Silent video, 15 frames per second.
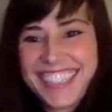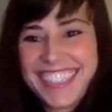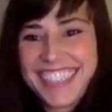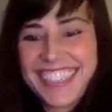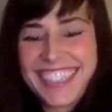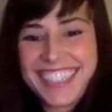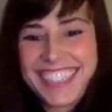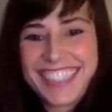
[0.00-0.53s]

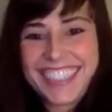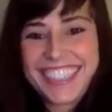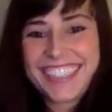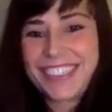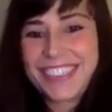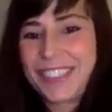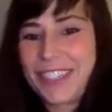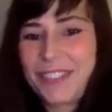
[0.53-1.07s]

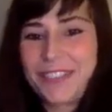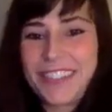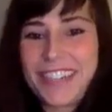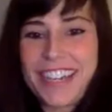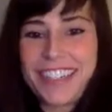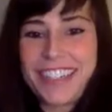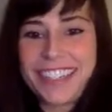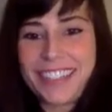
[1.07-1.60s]
There's no
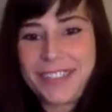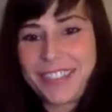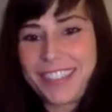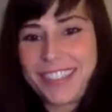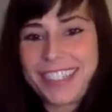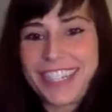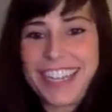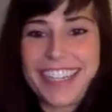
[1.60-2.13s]
vanilla with
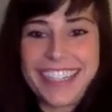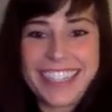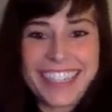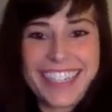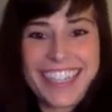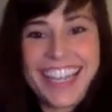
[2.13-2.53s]
Jen.